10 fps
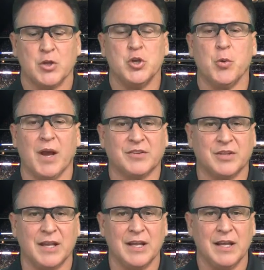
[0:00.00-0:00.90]

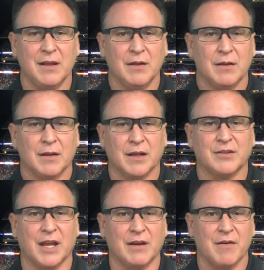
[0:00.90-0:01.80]
USC, like I
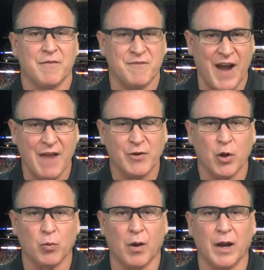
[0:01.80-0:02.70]
said,
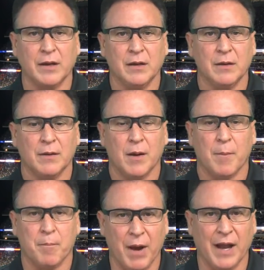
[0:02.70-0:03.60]
5-0 run,
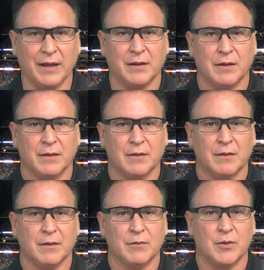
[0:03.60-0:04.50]
but
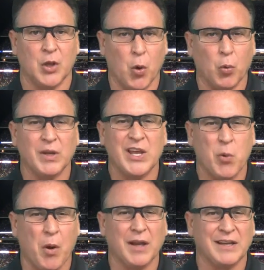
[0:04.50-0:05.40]
the only
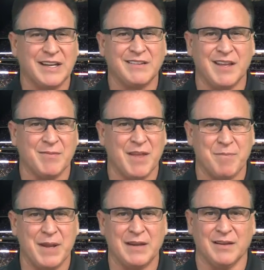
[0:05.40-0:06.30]
quality team they
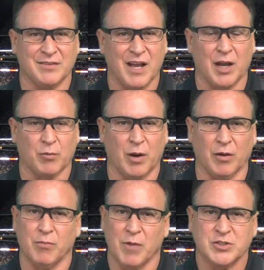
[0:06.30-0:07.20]
beat is Colorado.
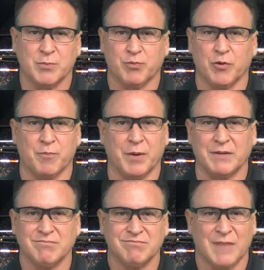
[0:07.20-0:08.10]
Much improved,
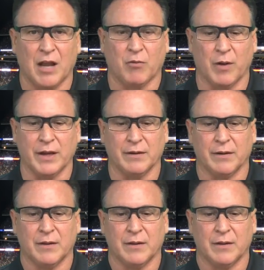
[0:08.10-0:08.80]
but not great.